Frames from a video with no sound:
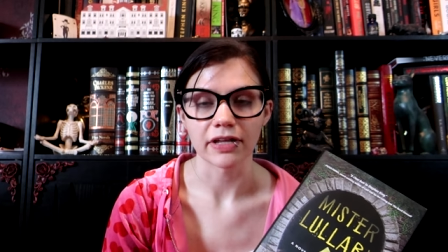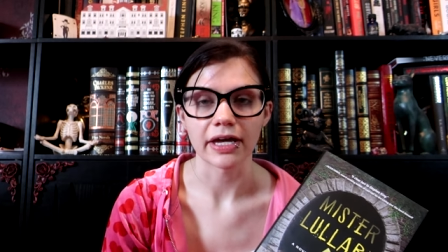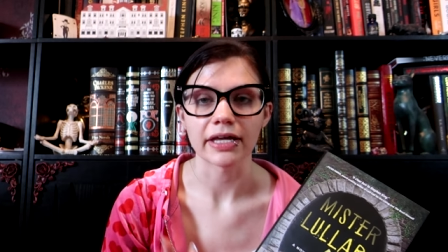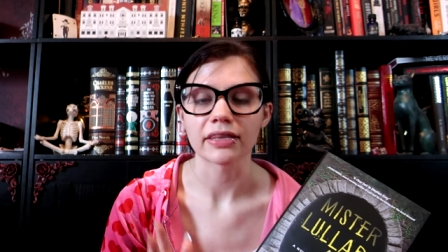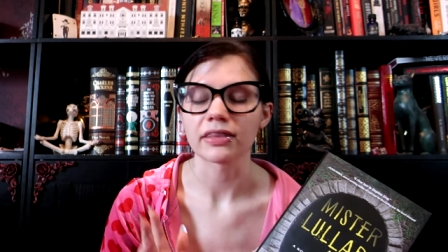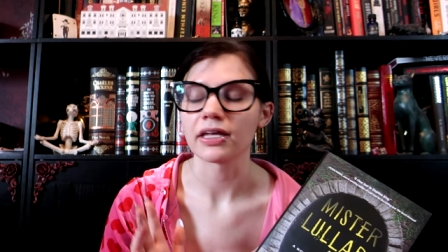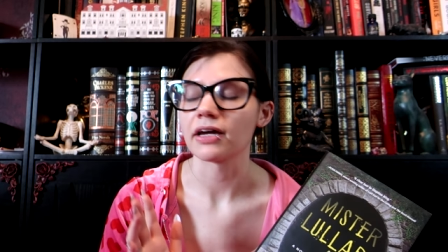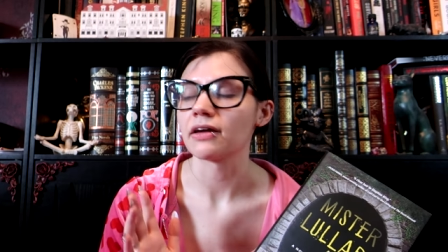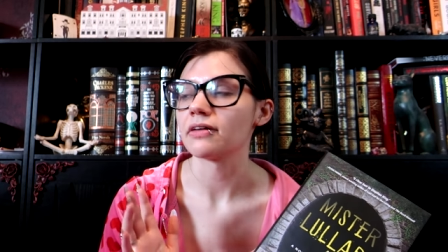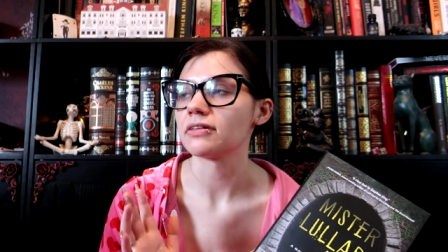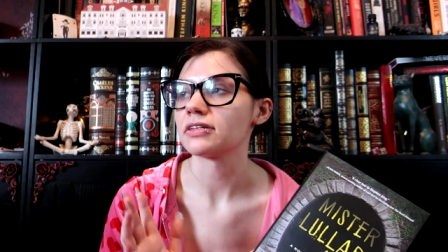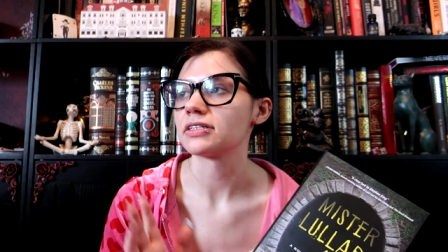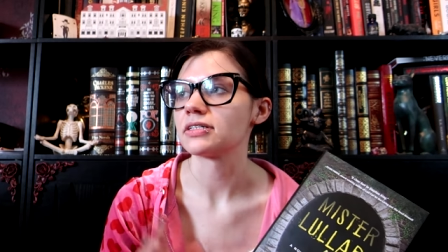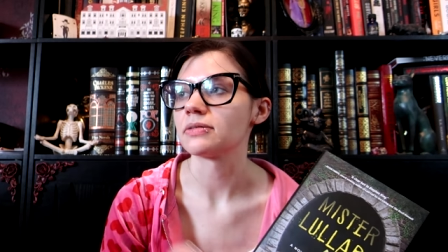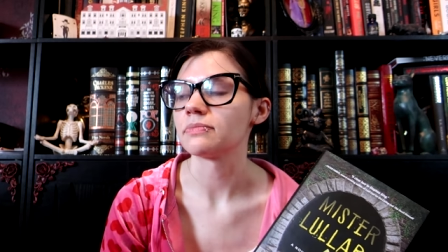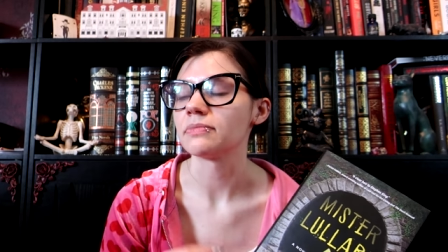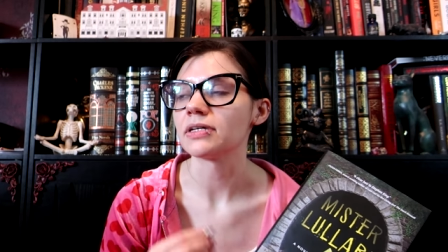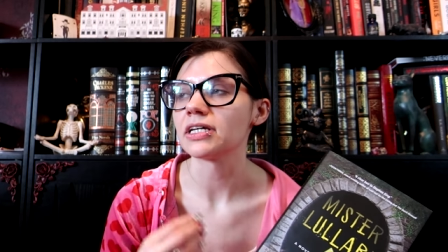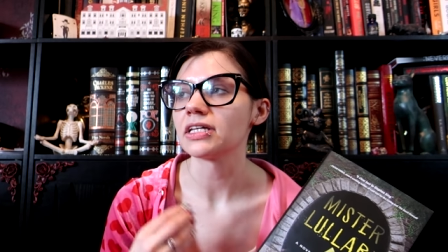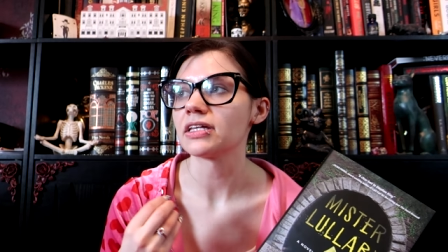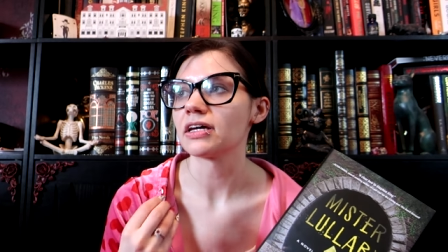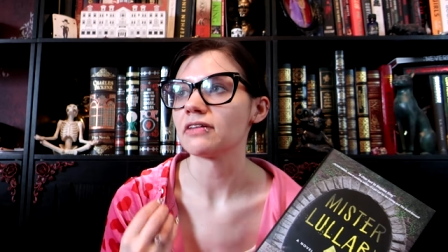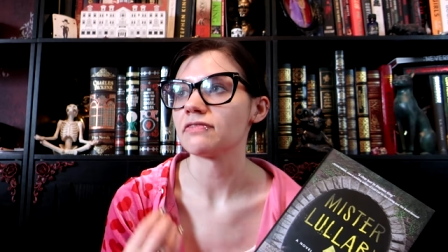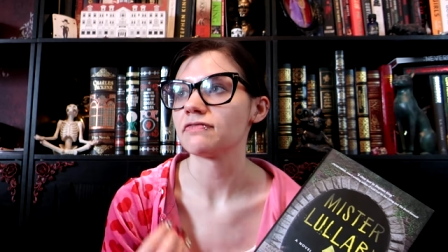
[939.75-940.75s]
Like they to
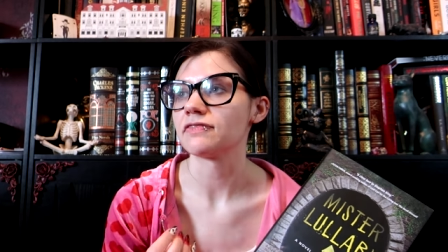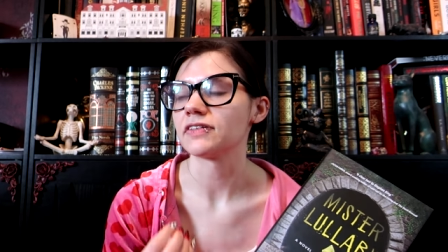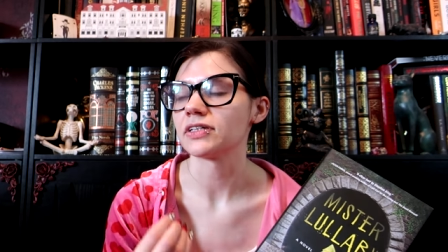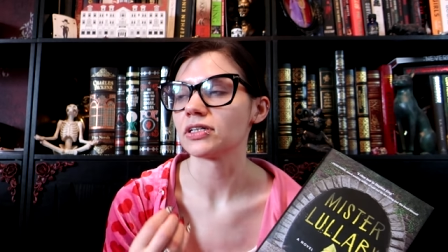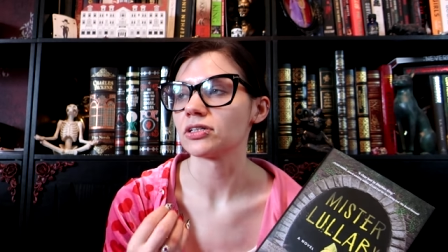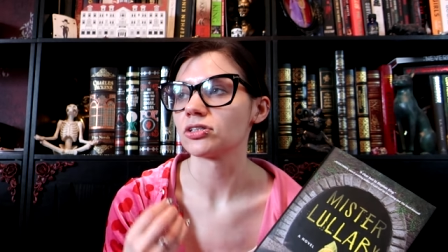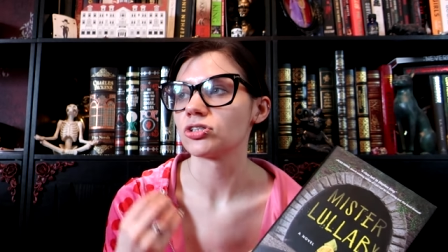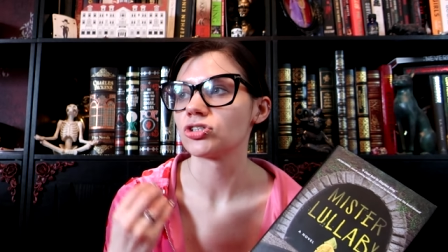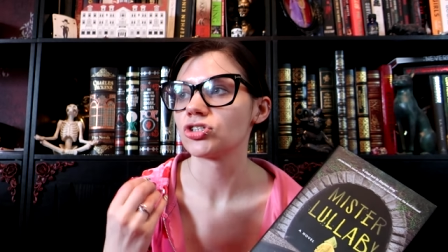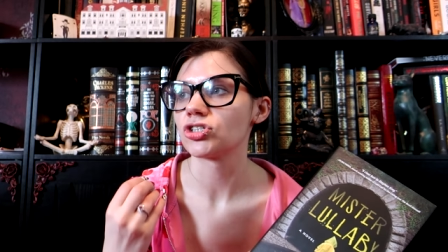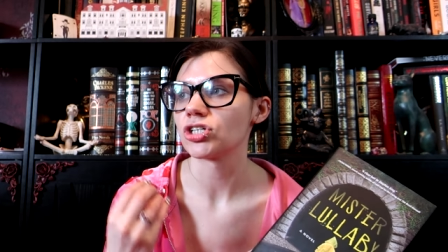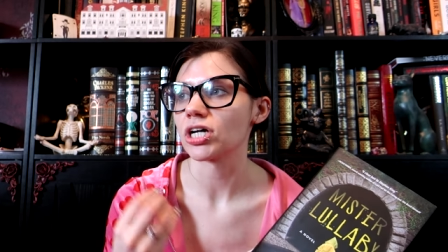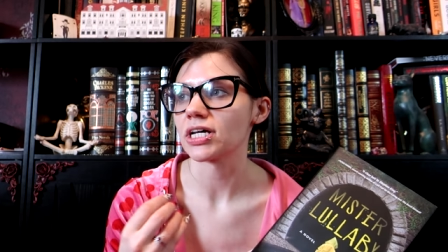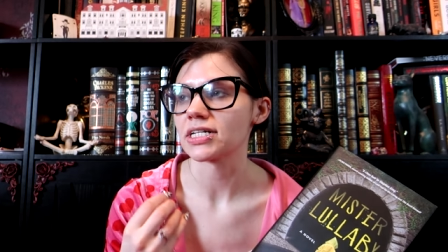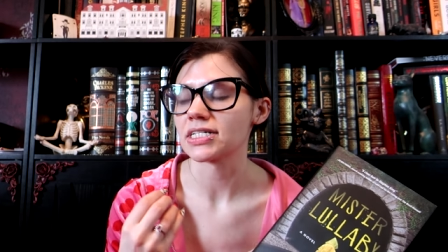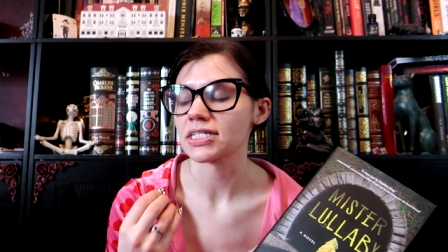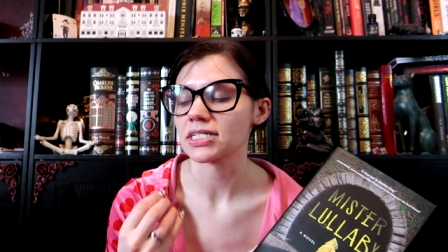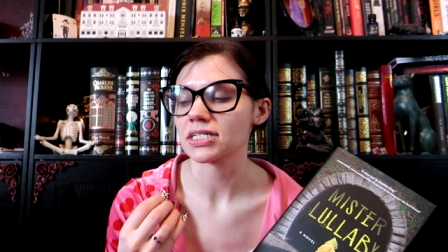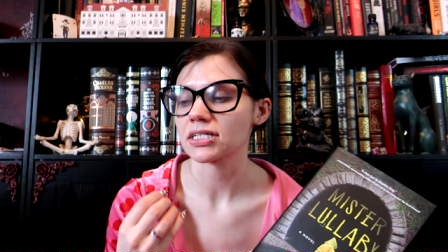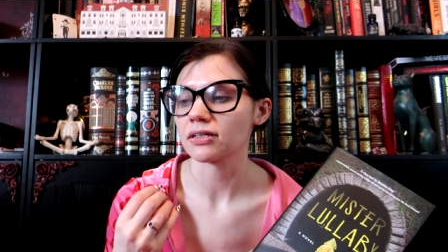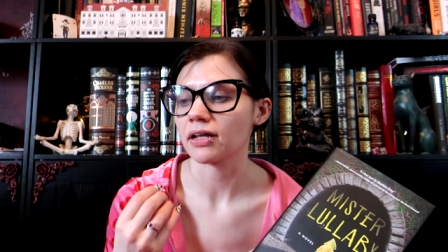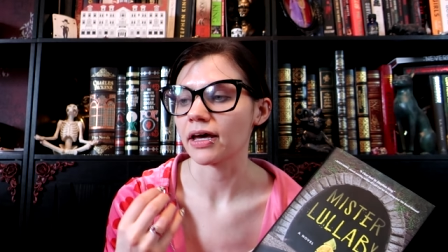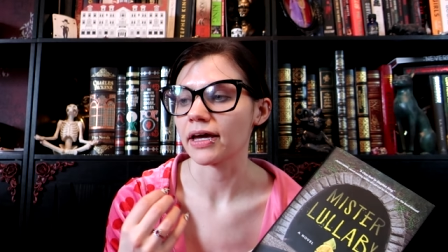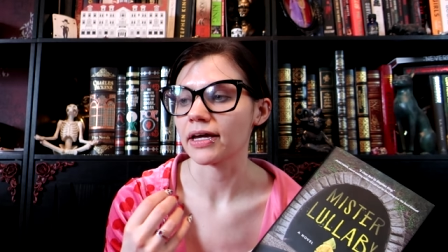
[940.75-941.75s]
me they feel
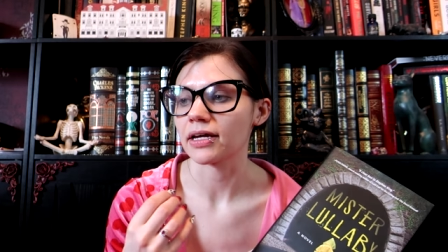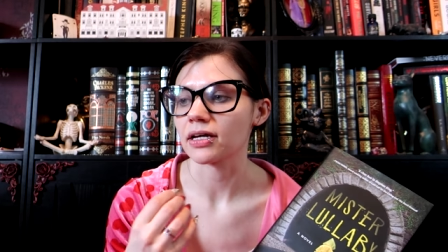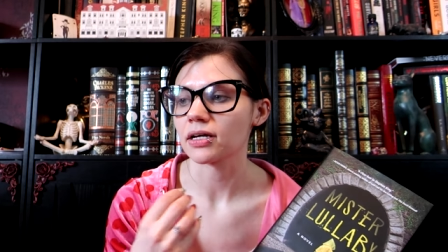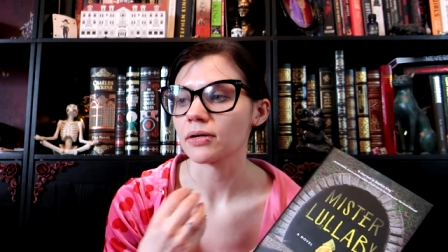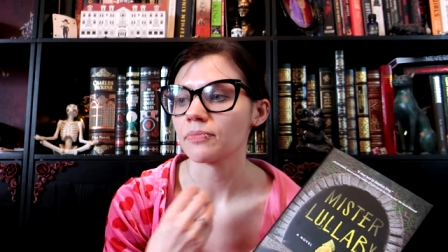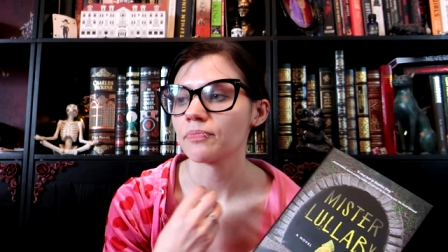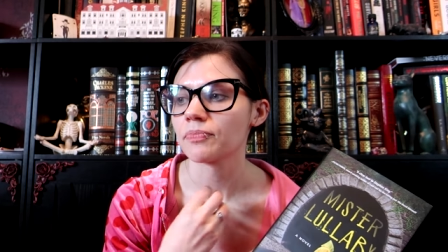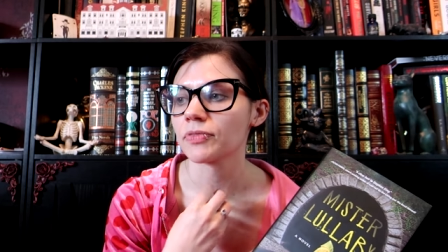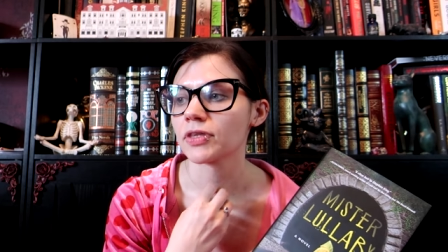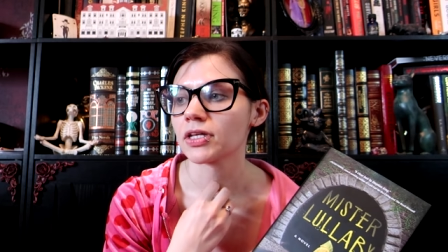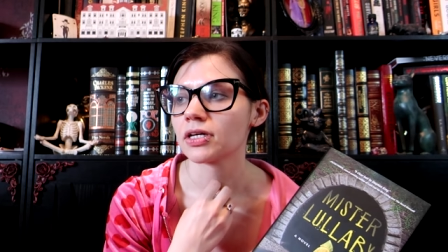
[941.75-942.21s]
just like